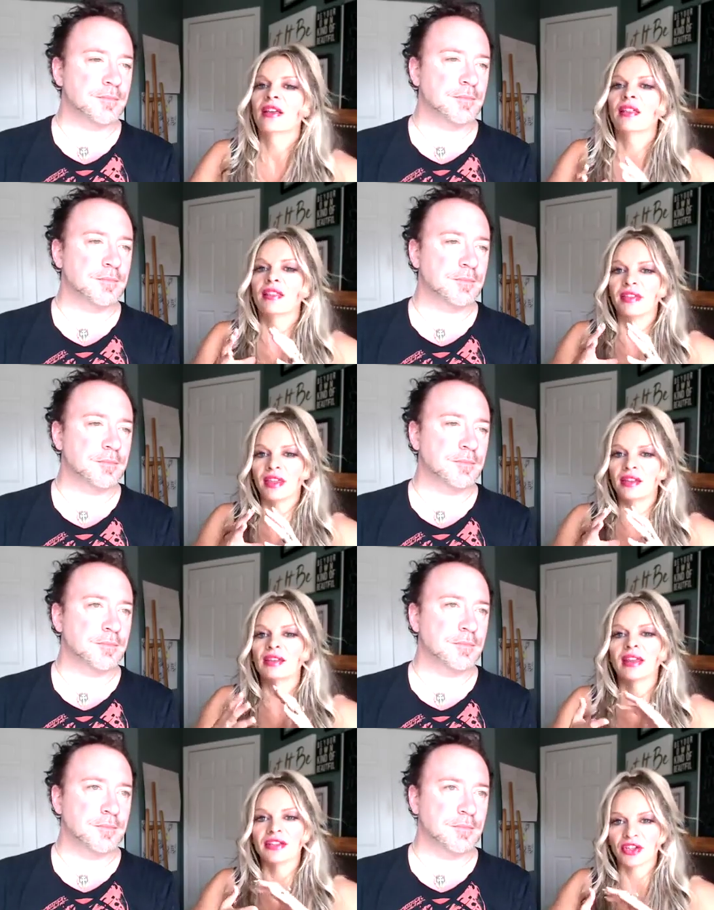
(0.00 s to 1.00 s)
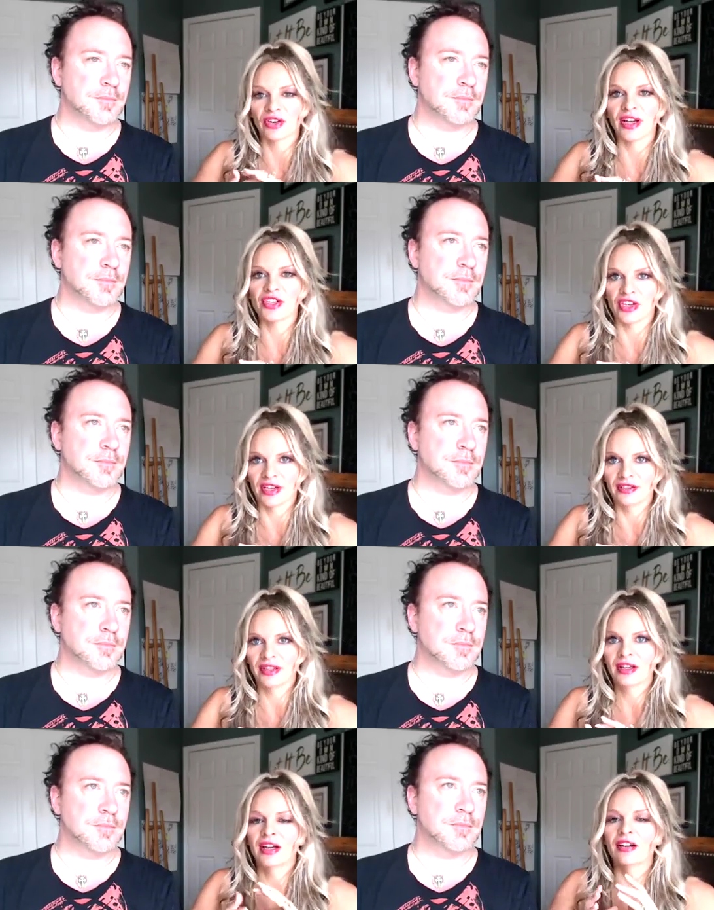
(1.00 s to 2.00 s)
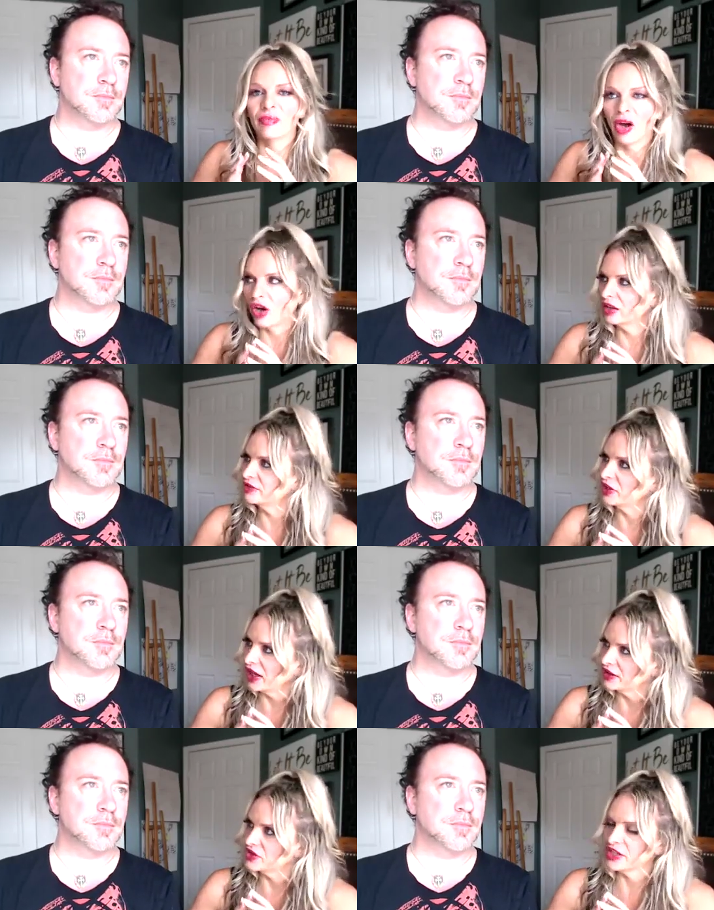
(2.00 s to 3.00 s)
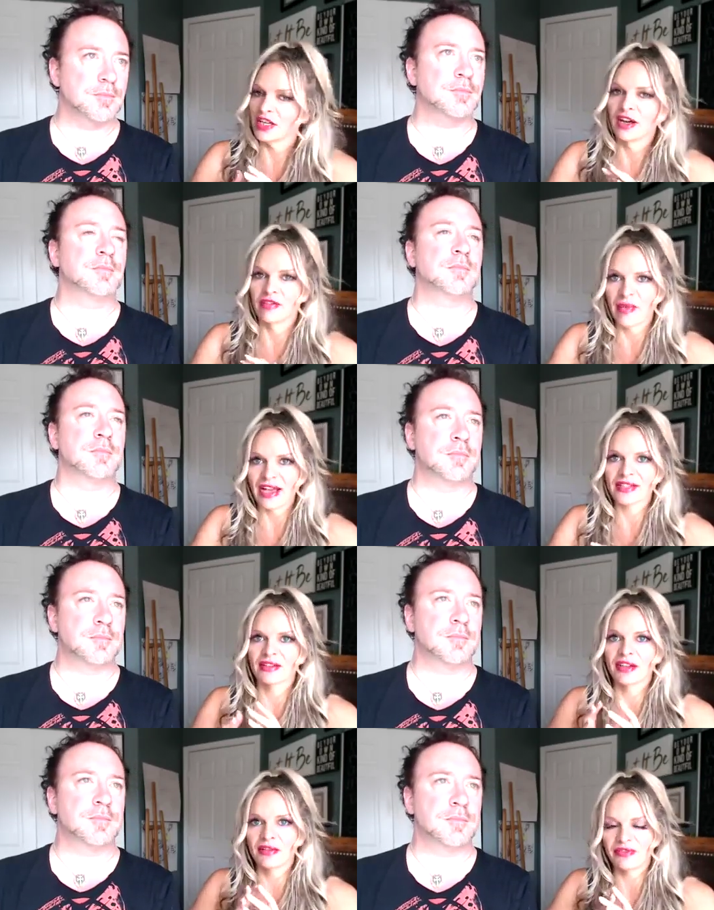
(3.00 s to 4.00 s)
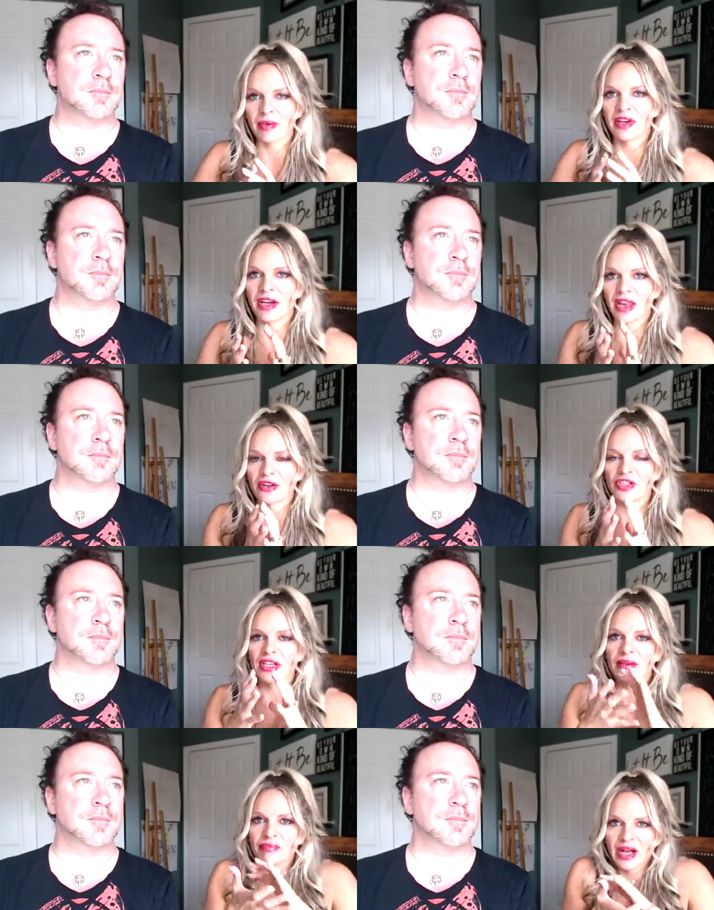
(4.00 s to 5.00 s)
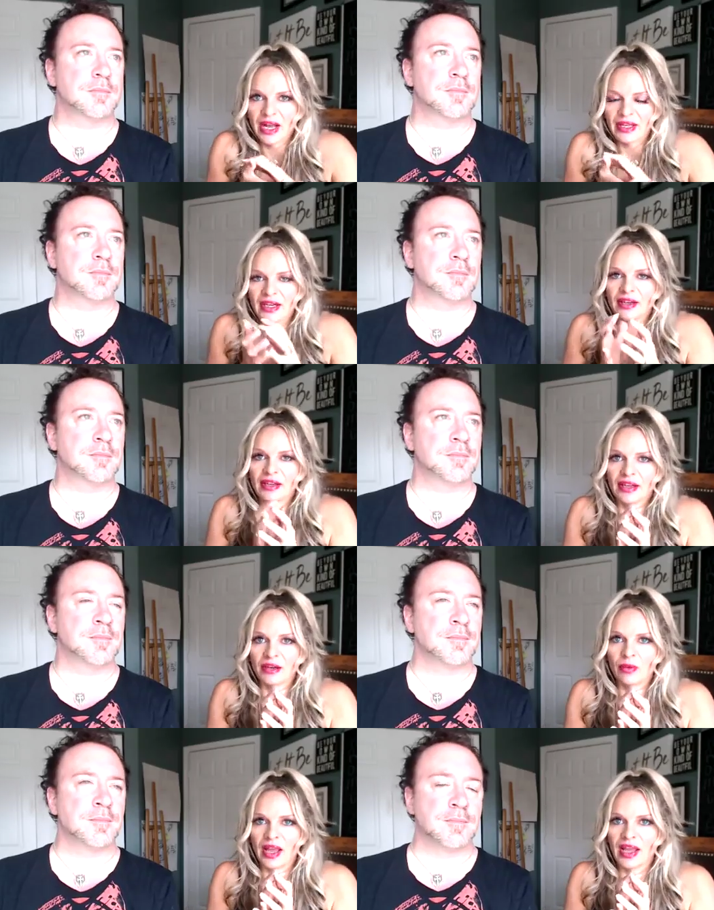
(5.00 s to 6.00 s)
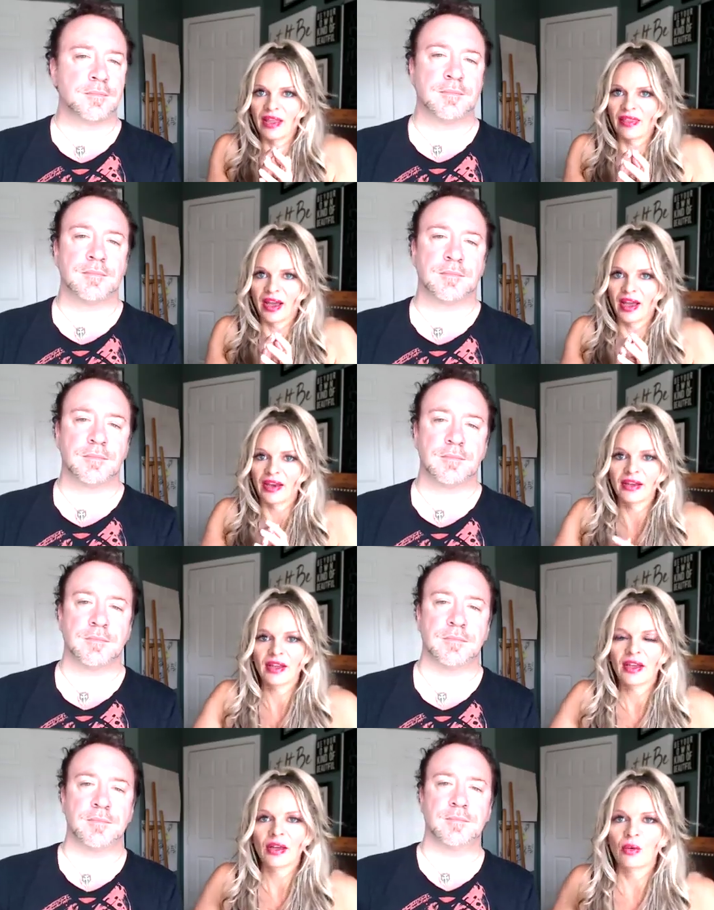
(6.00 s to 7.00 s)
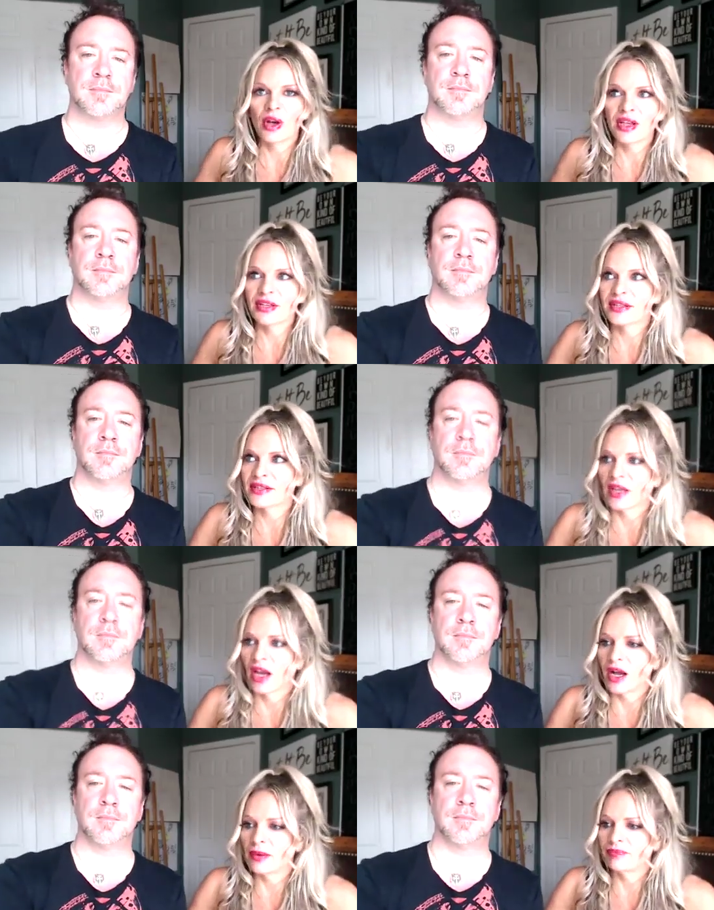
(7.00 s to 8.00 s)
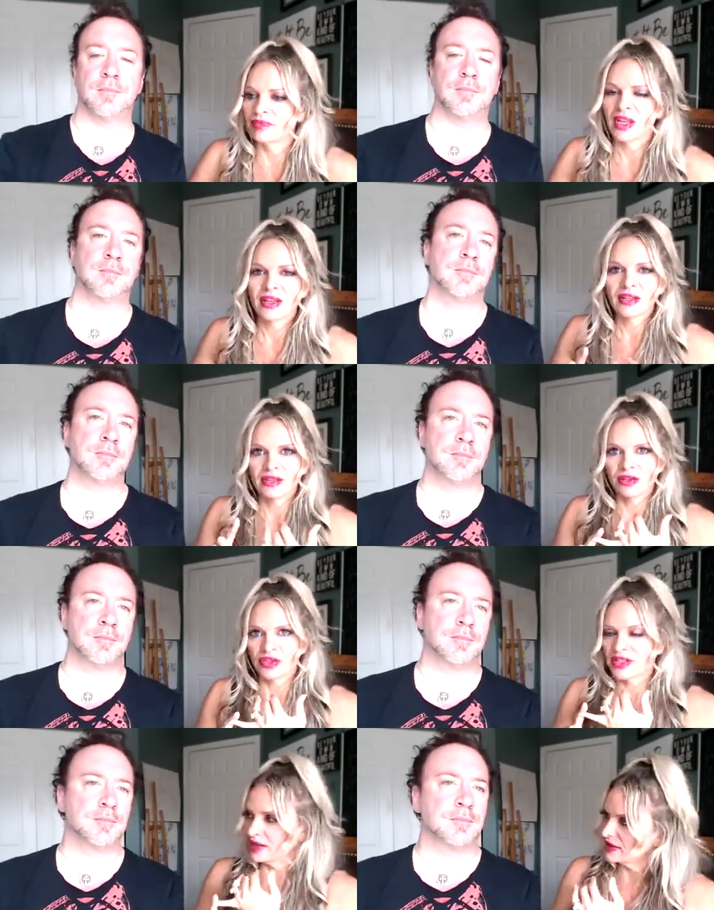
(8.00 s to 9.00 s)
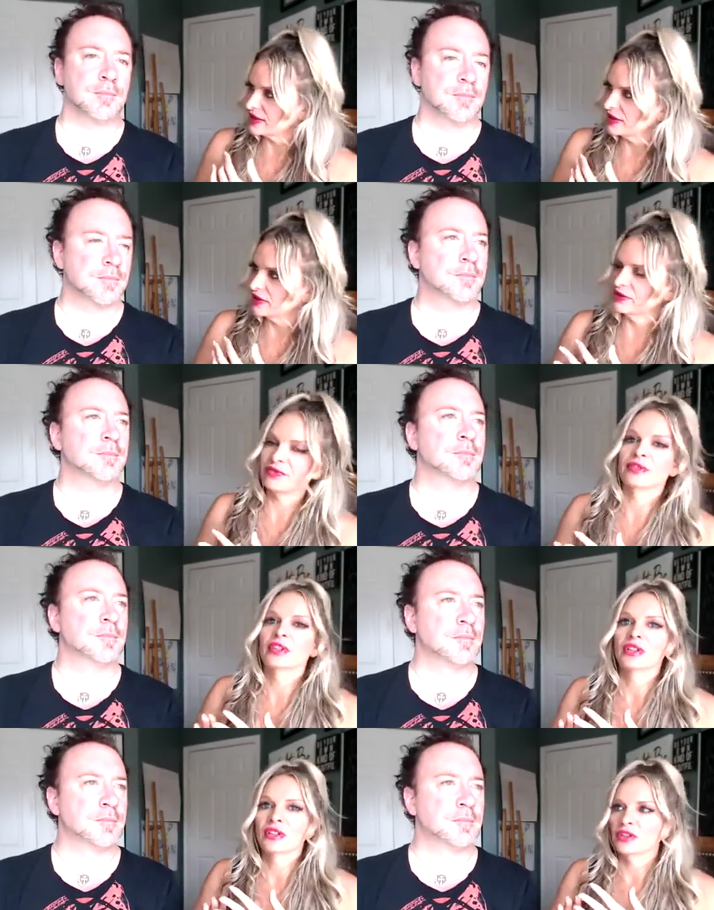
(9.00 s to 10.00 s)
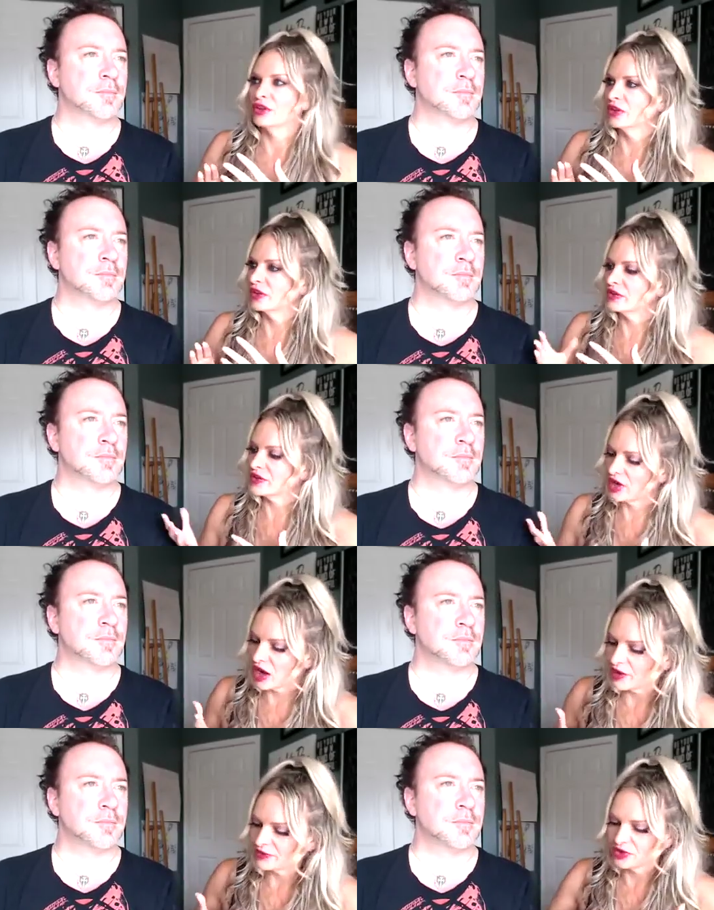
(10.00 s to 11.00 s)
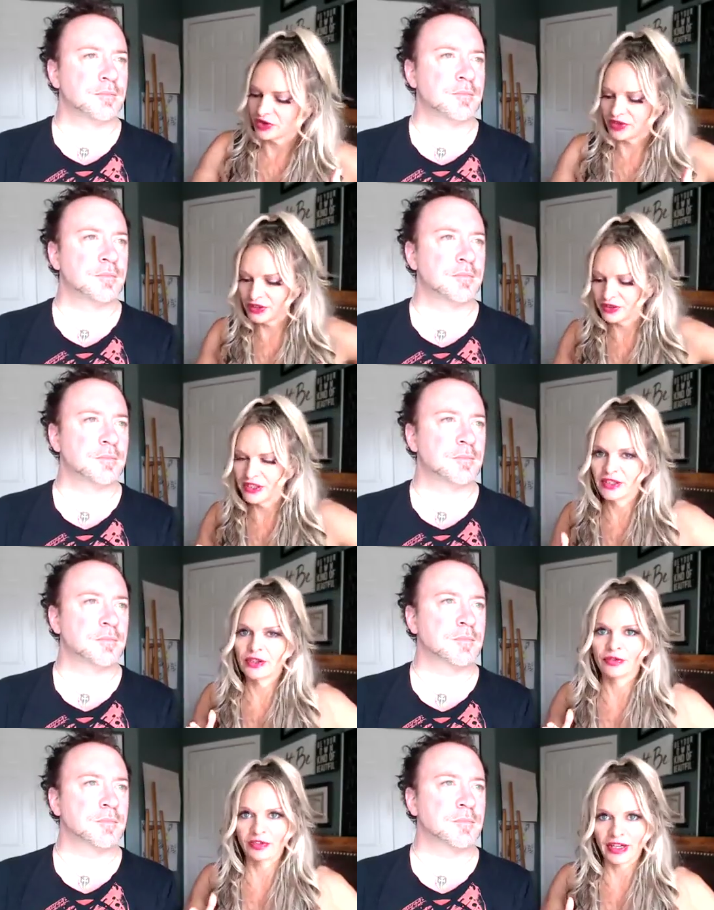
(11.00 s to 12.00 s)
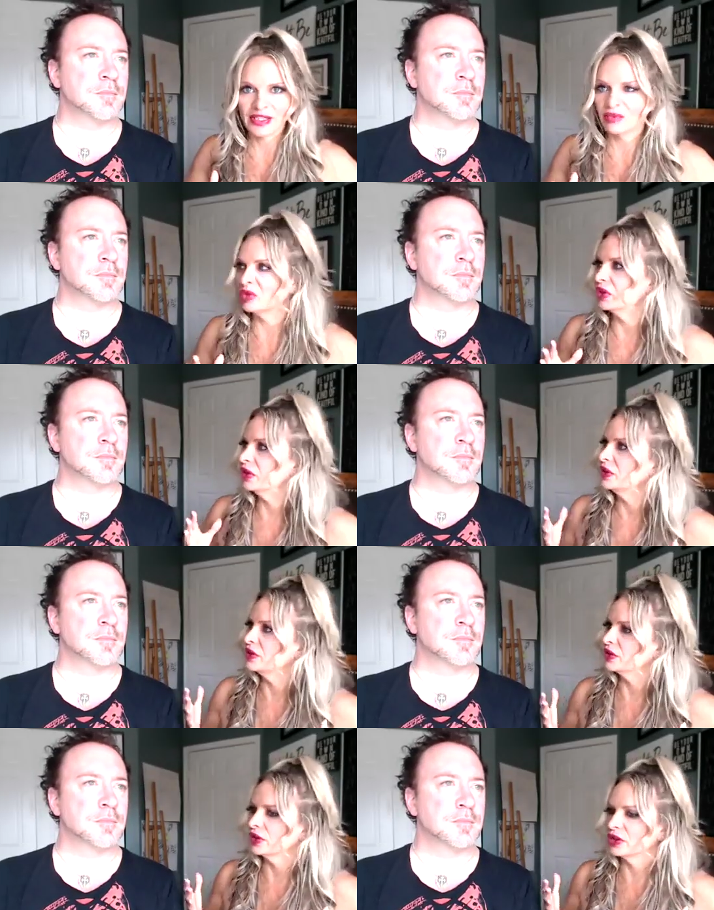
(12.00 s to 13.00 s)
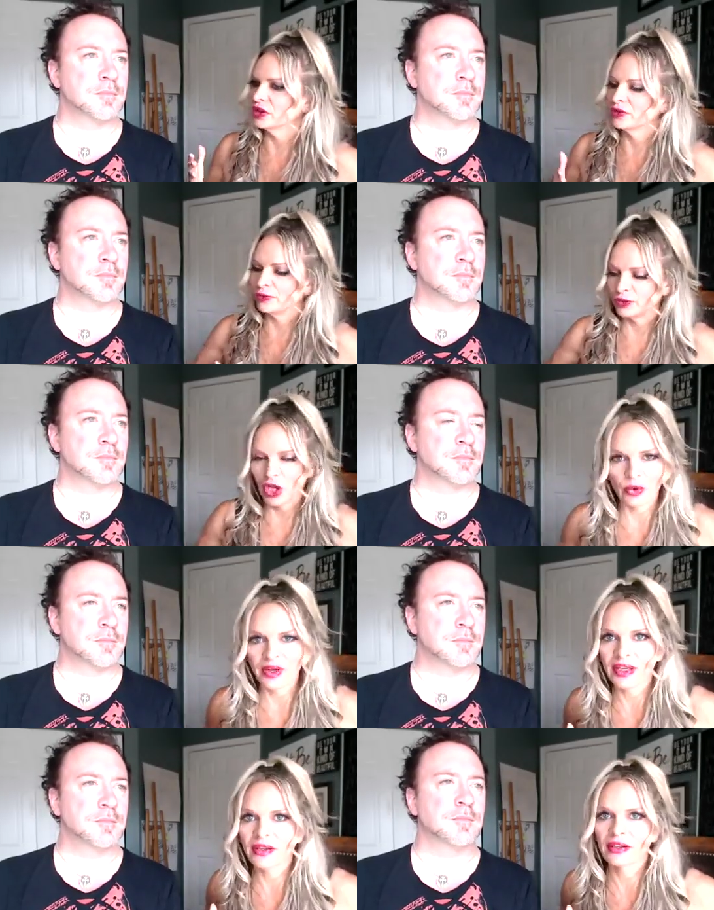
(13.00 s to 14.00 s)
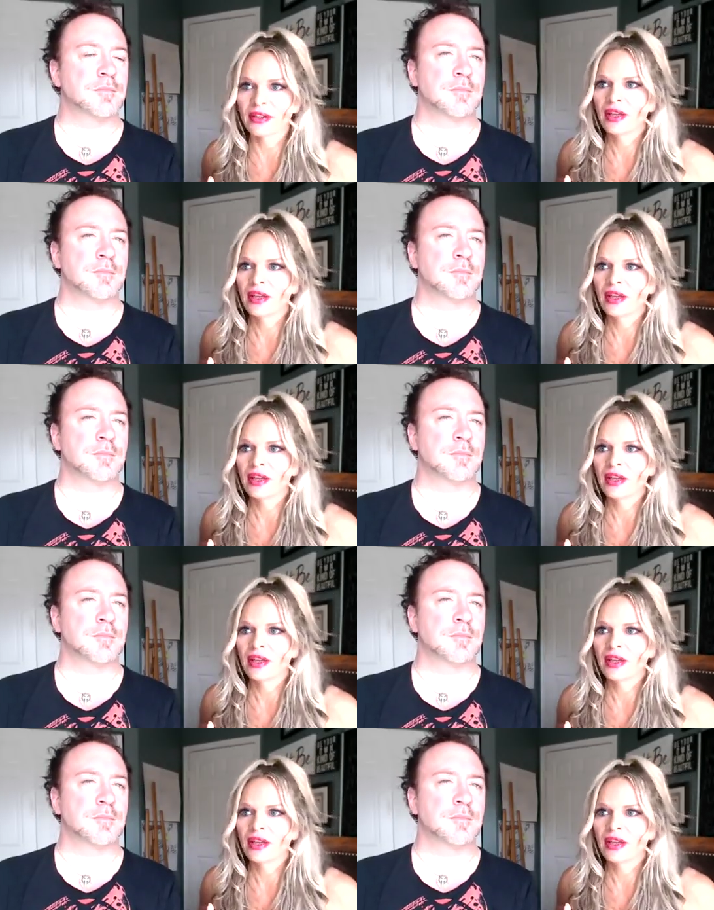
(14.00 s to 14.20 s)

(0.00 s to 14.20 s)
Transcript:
Speaker 1: the integration of all of your energy of the masculine and feminine energy embodied in a way that was um, you're sensitive you're soft you're yielding you're flexible you're flowing